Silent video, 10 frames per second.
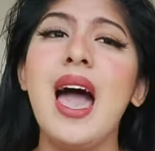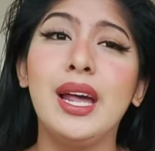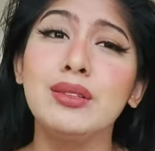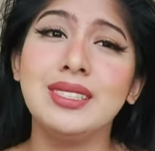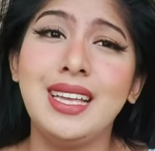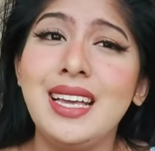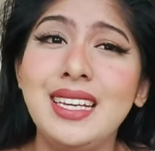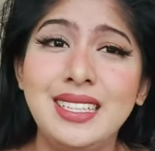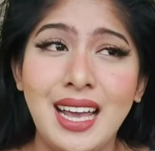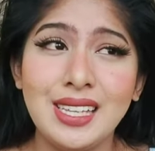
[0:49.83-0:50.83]
I don't
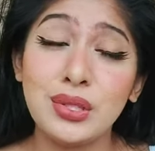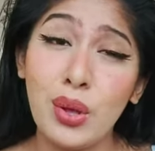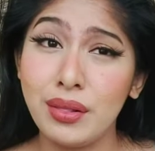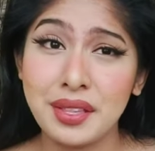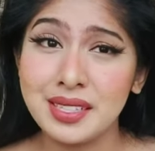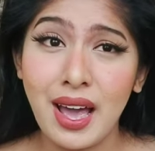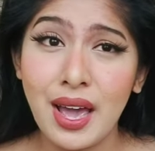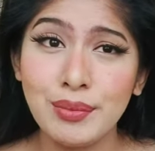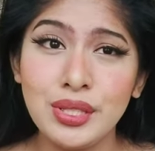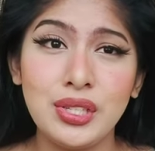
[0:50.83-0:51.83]
say yes all the
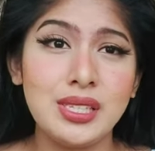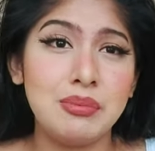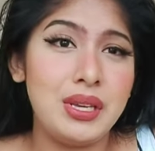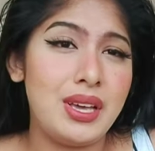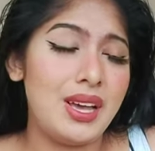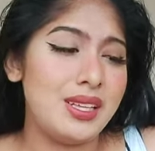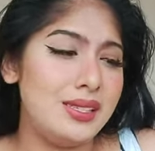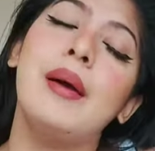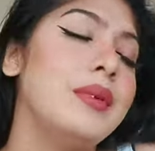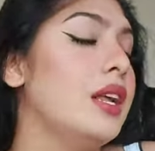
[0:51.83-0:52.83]
times just
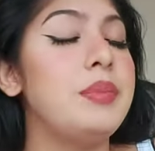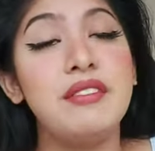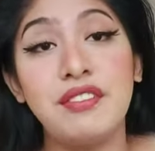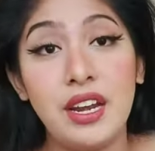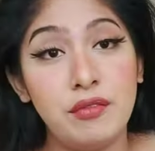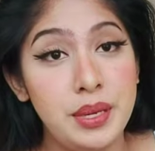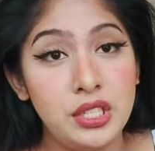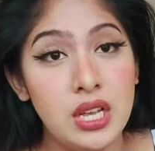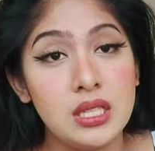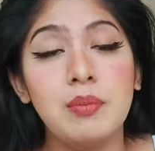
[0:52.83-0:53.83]
because I'm not a big fan of
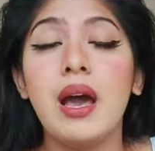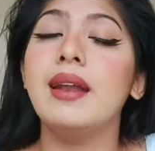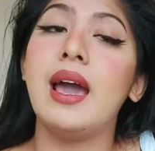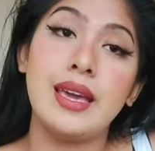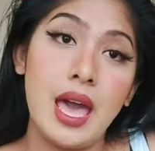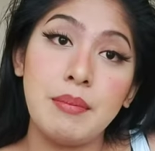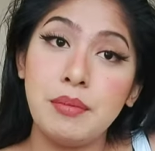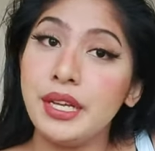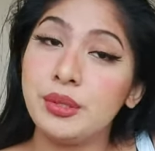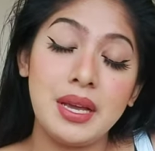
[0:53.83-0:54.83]
beaches, but I am
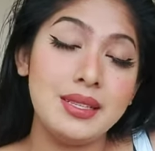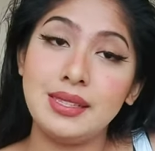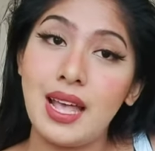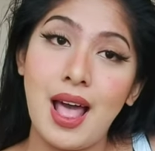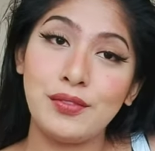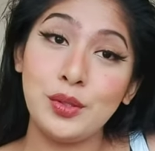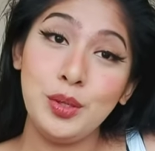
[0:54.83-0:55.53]
a bitch myself.